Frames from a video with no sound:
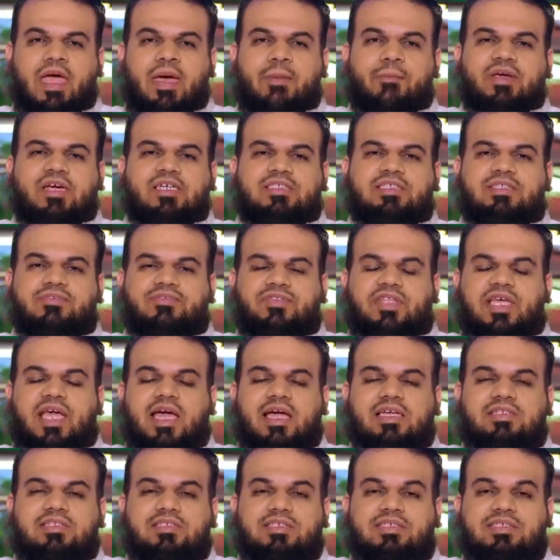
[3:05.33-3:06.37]
Because if they
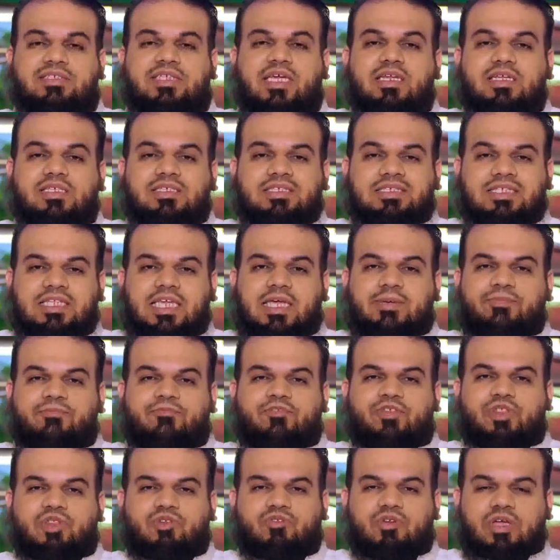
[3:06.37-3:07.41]
had just stayed asleep
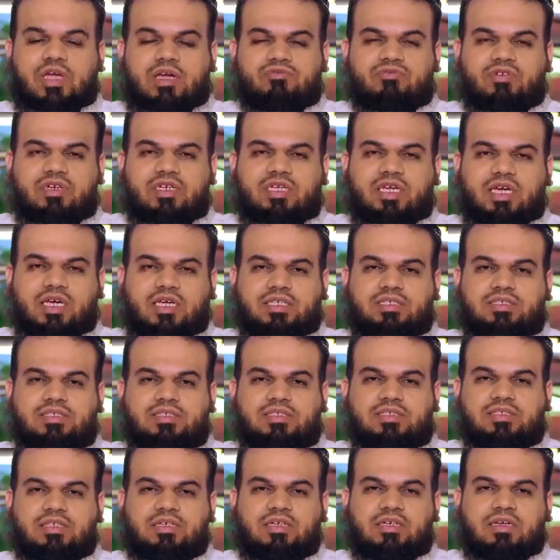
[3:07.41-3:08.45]
for 300
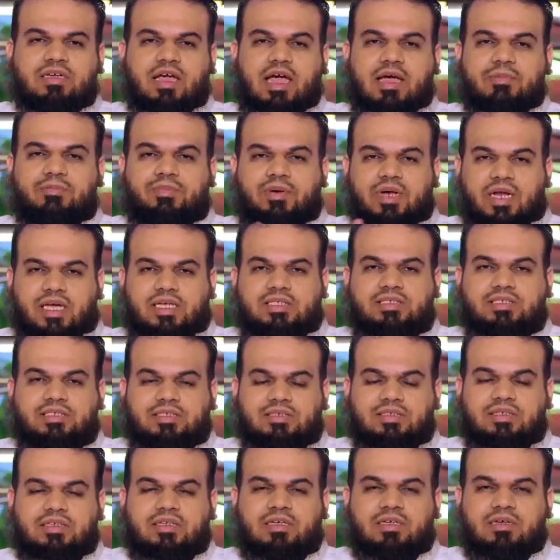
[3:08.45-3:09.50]
years and plus,